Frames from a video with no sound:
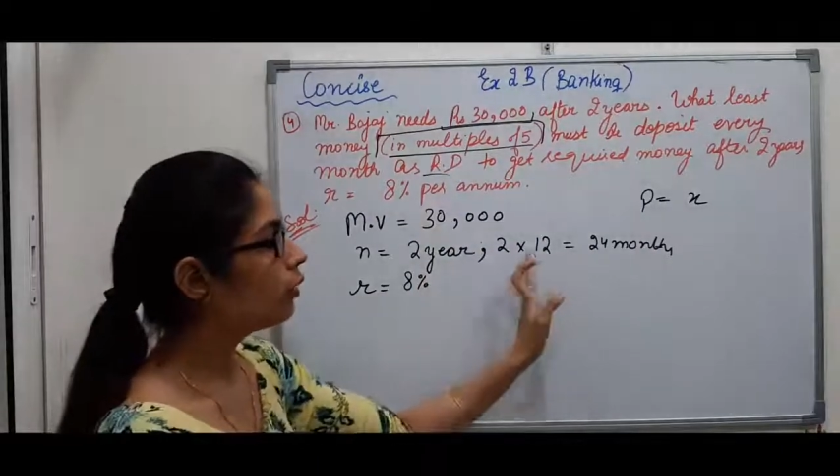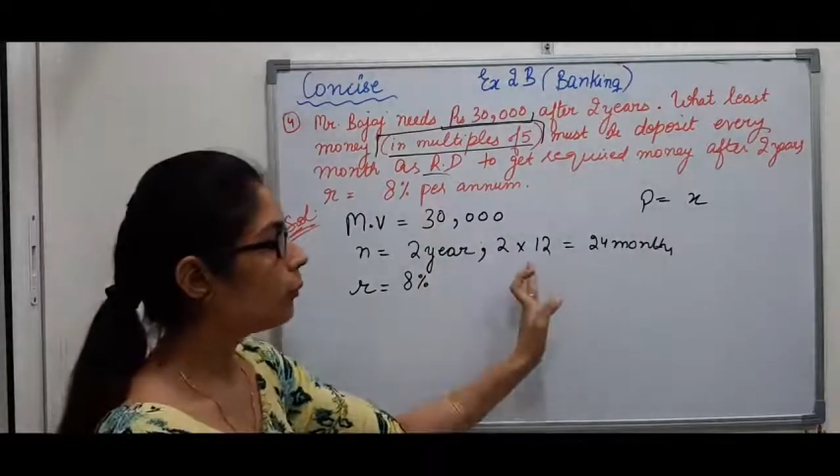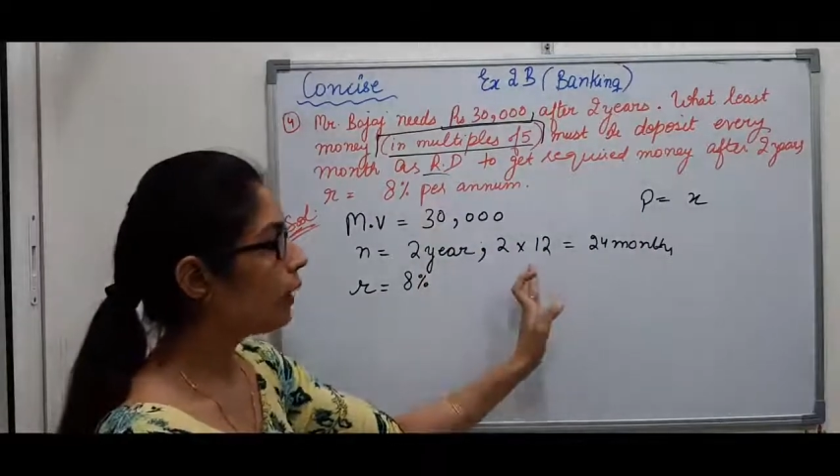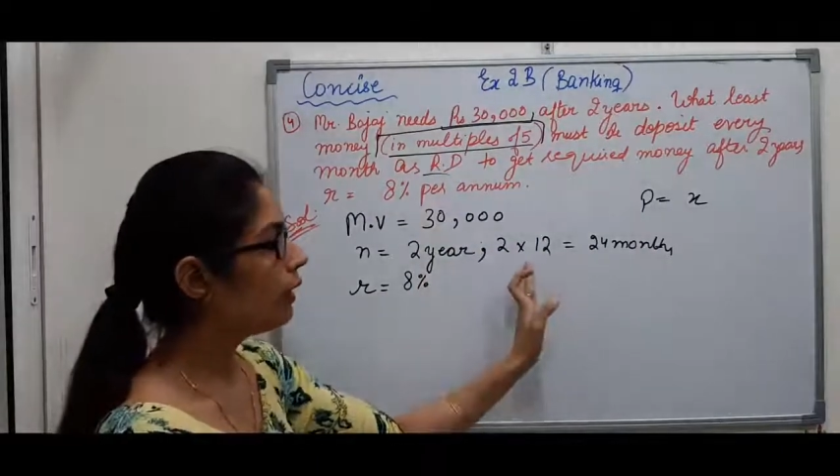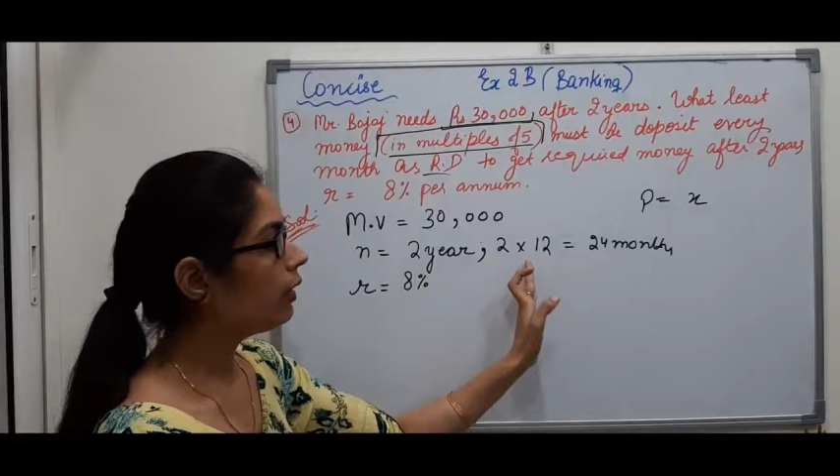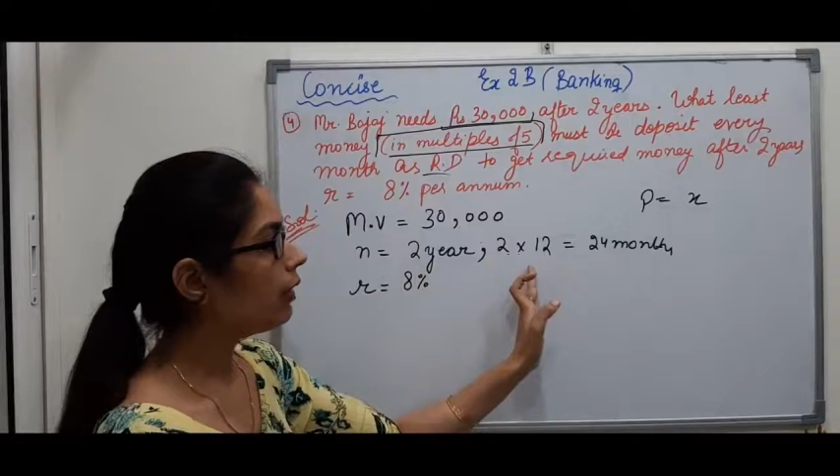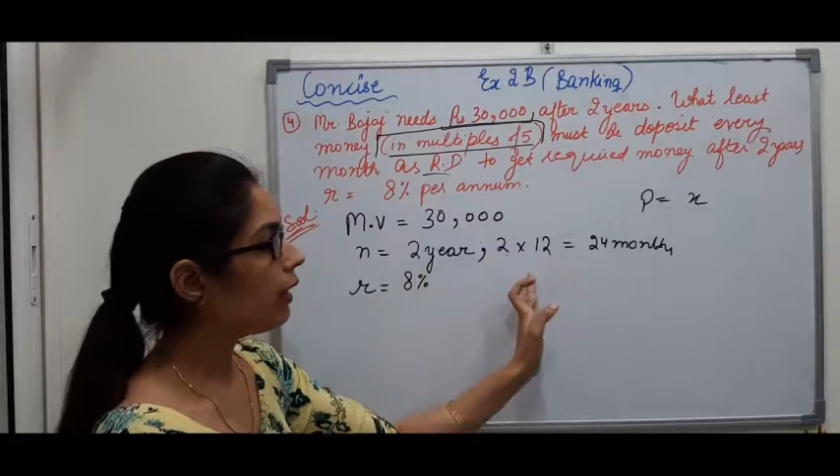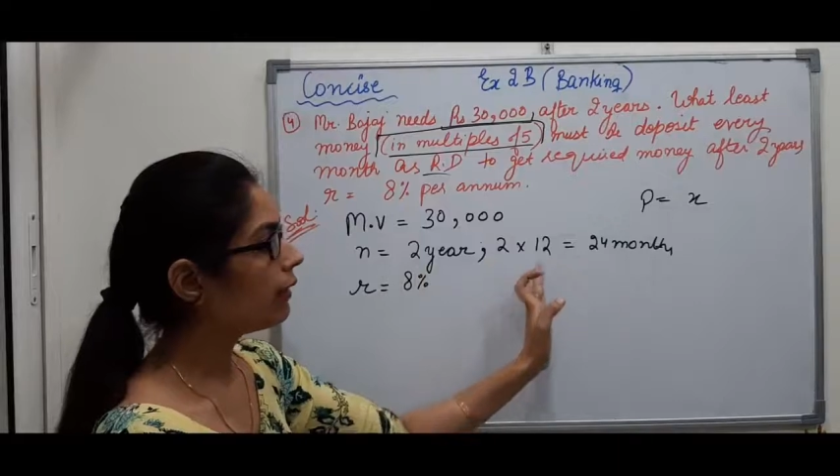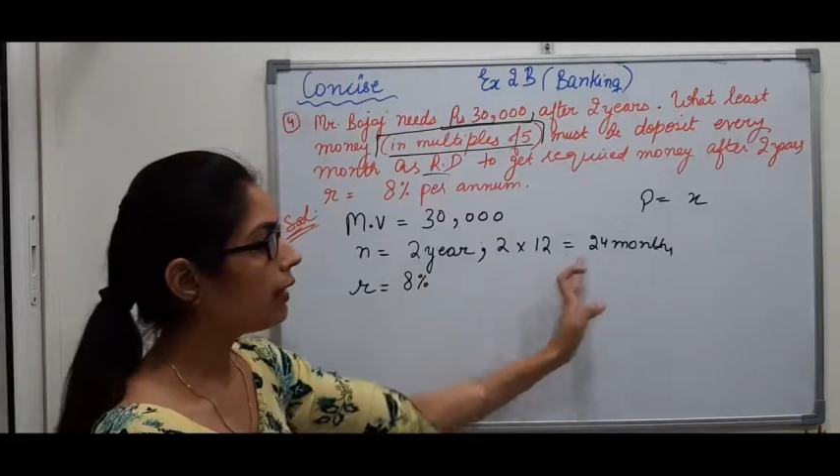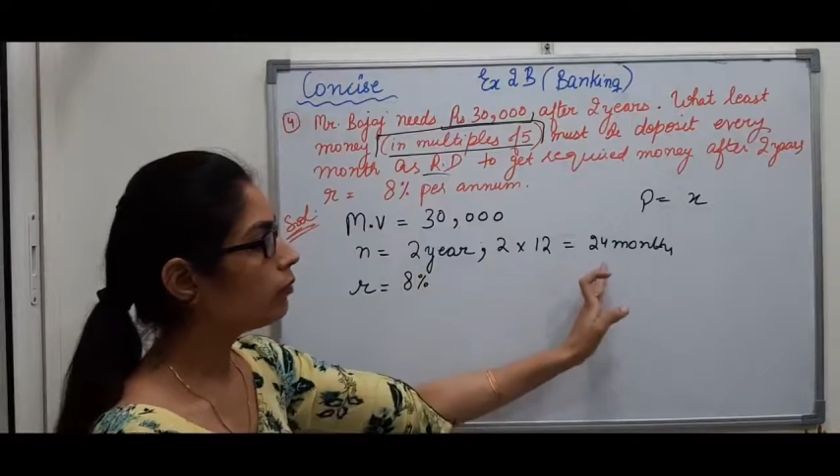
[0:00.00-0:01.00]
12
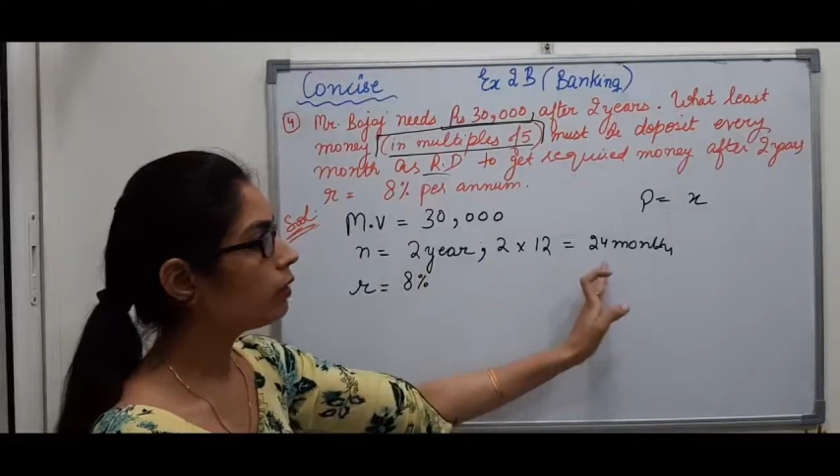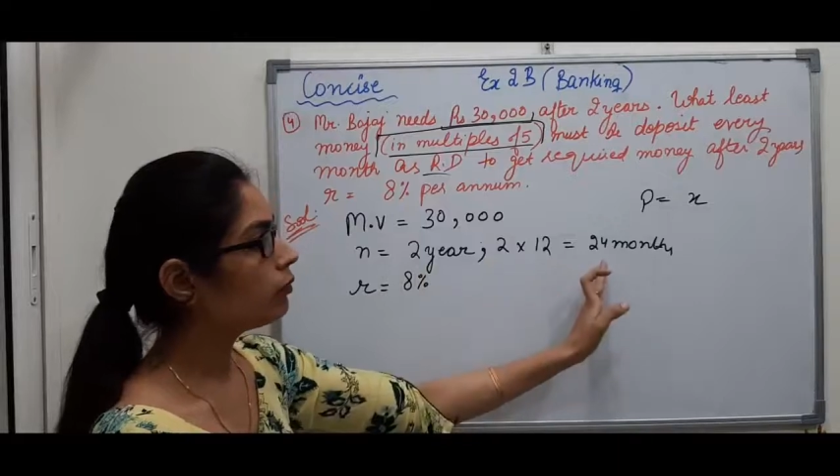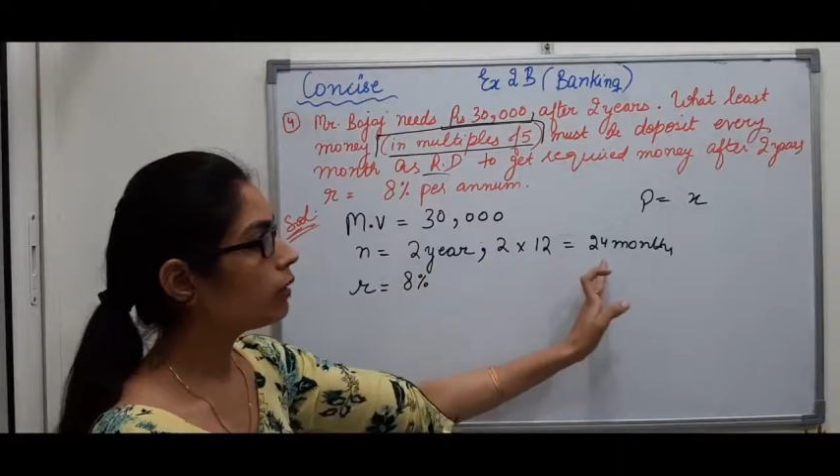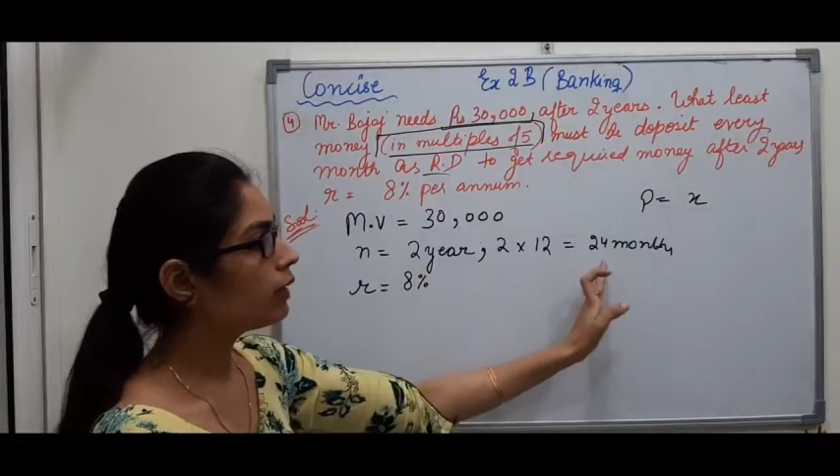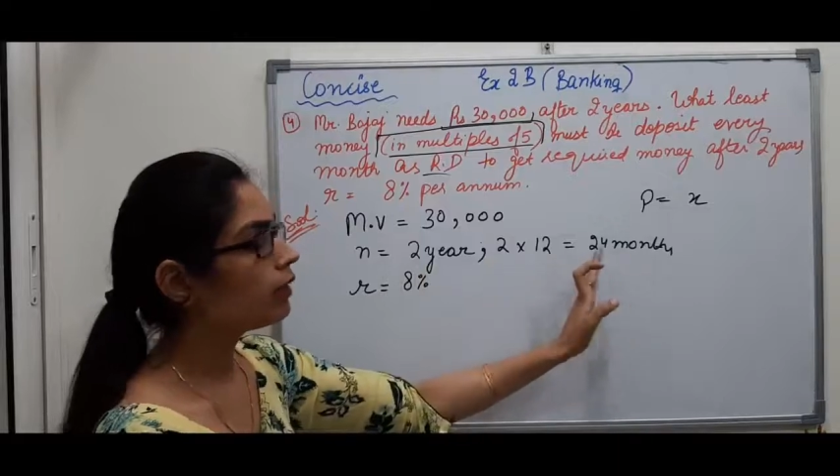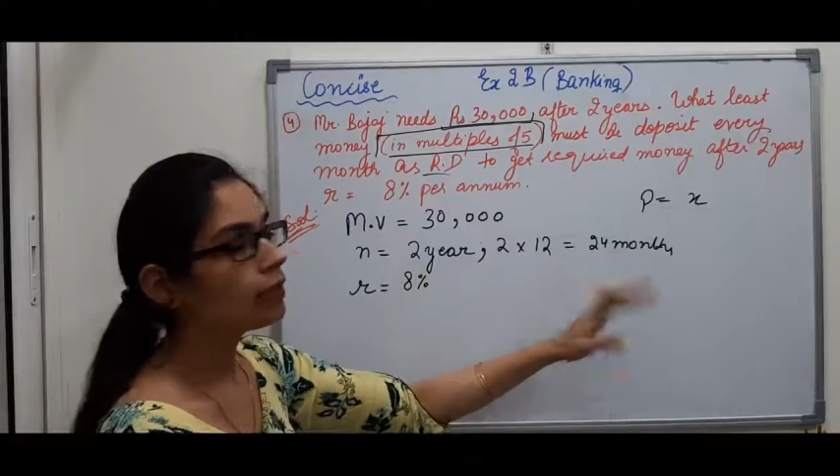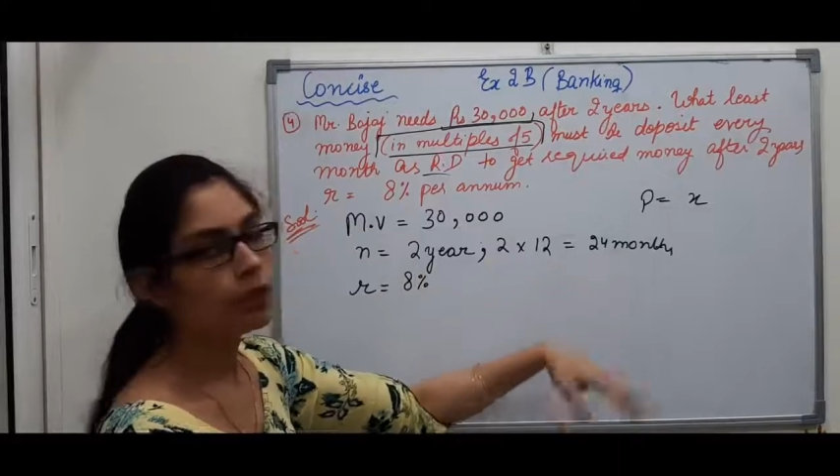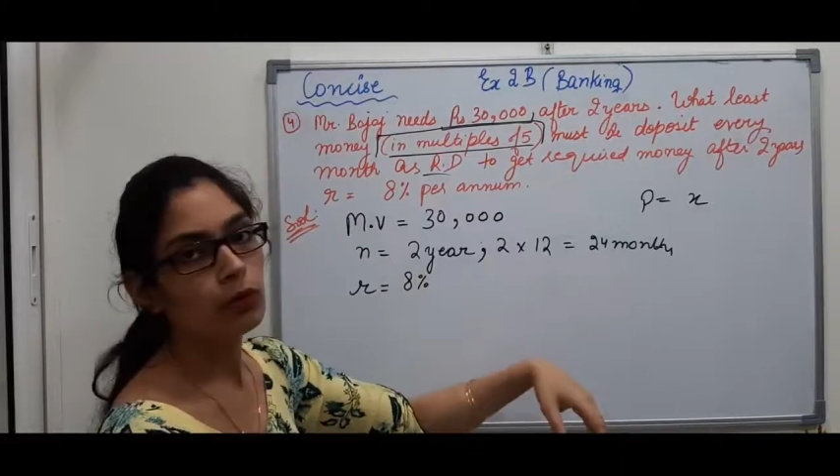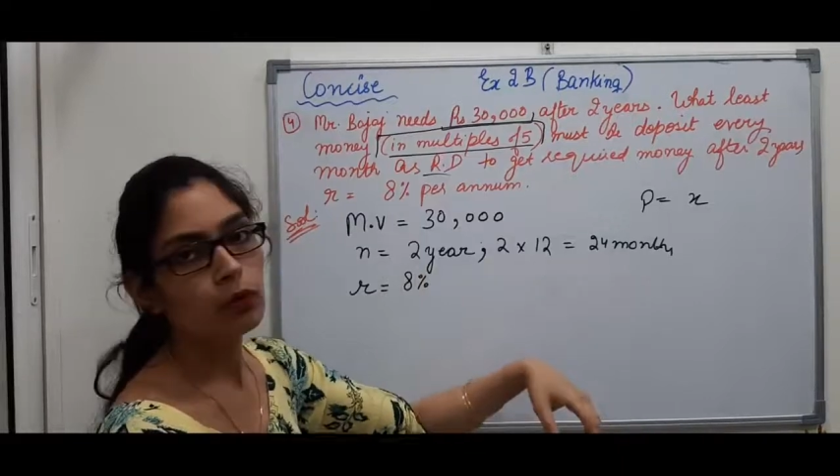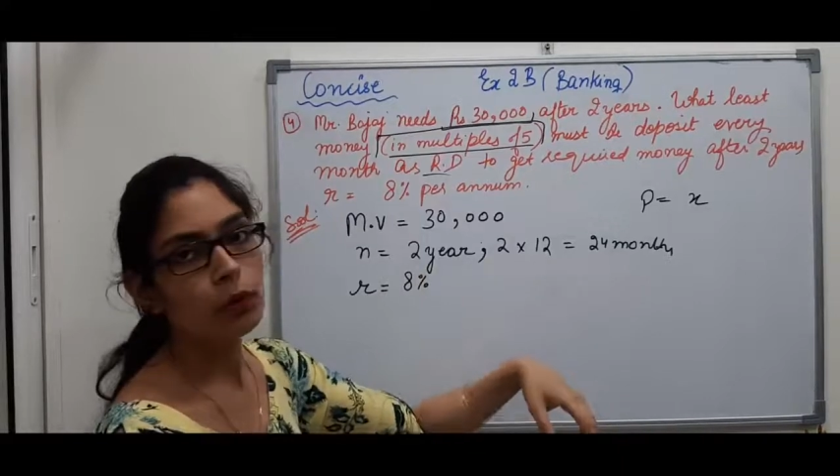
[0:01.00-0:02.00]
and I have converted it
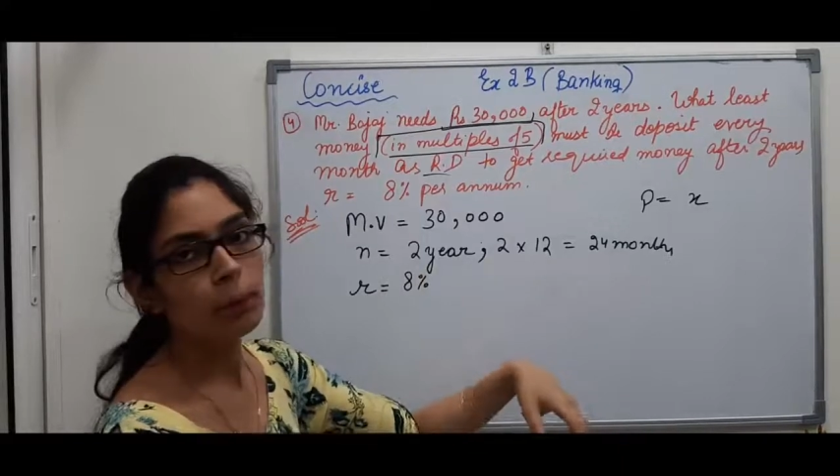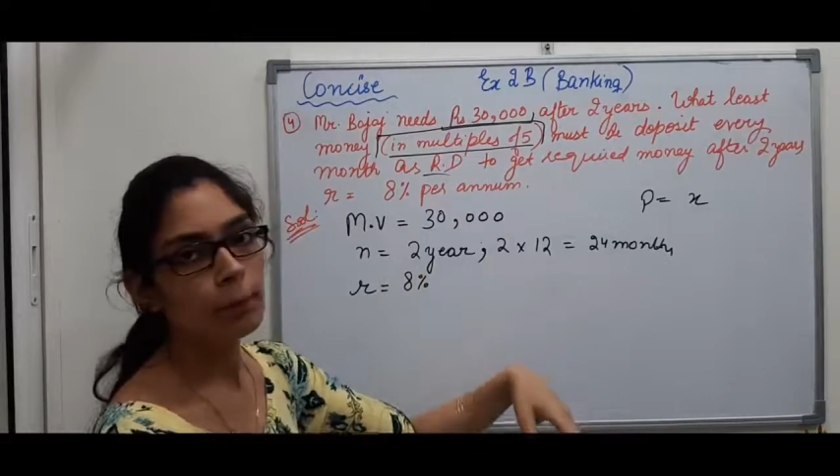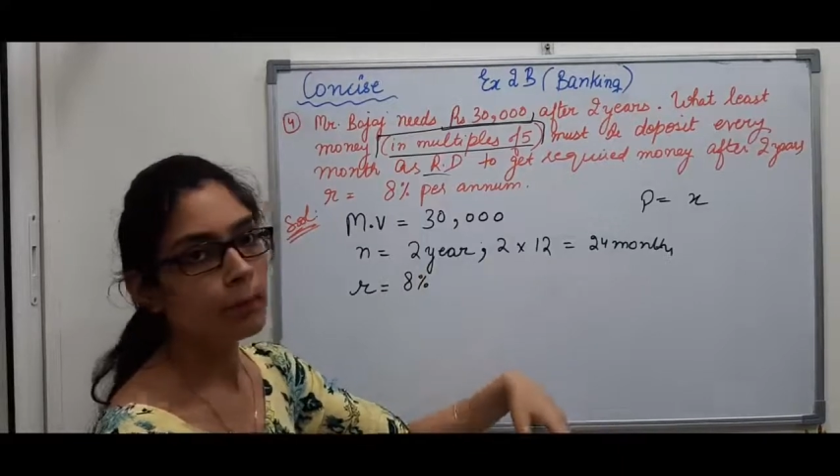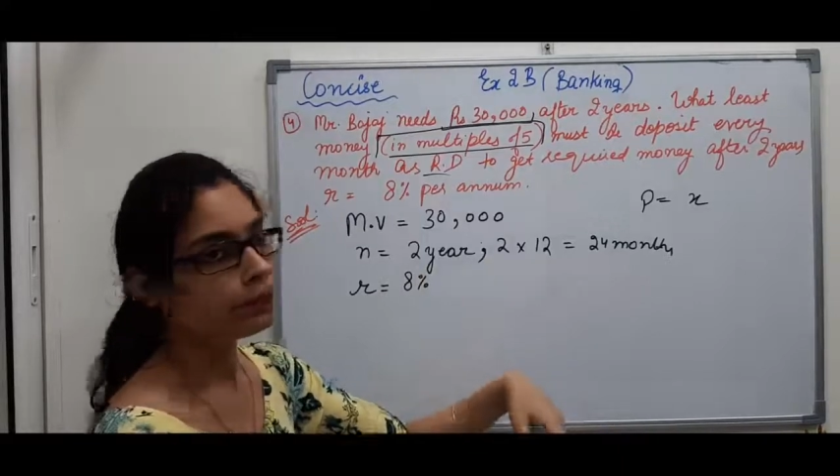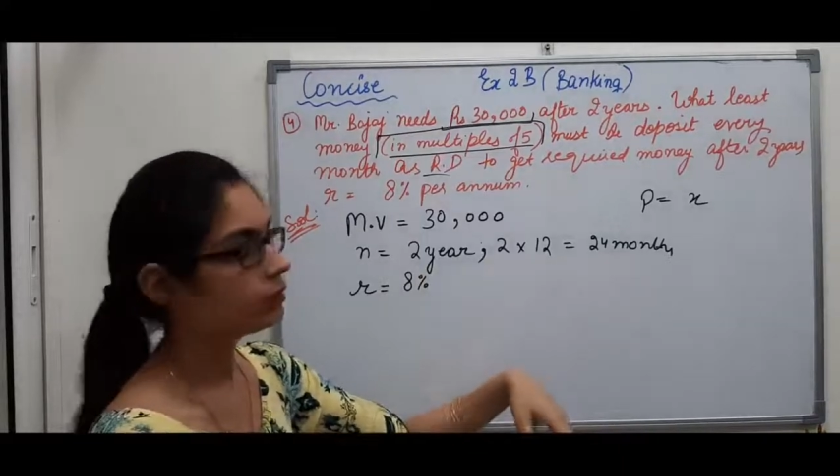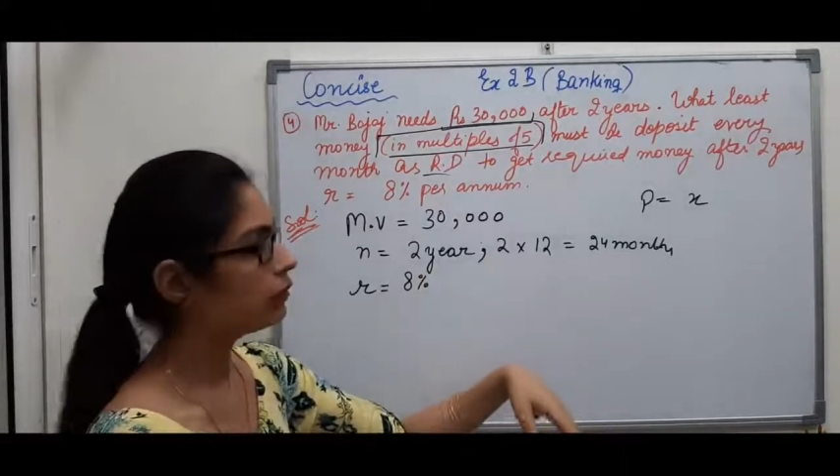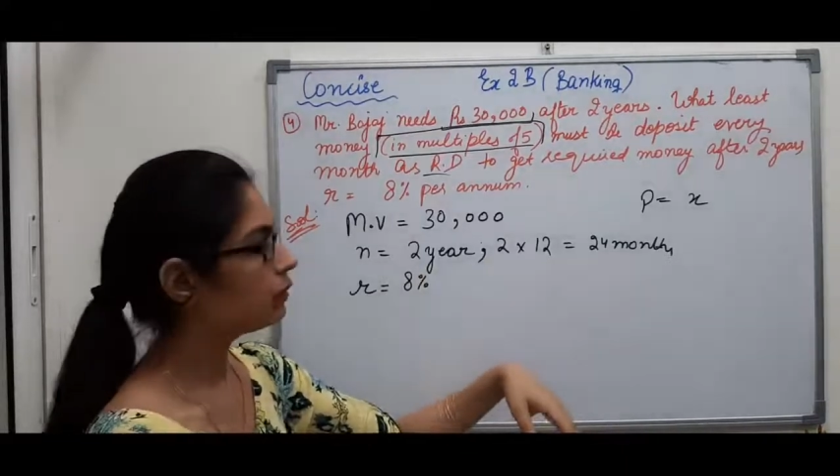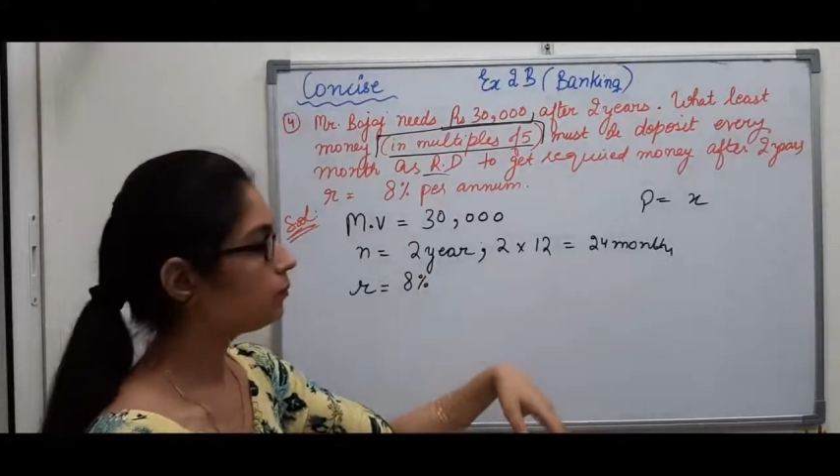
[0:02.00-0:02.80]
into months.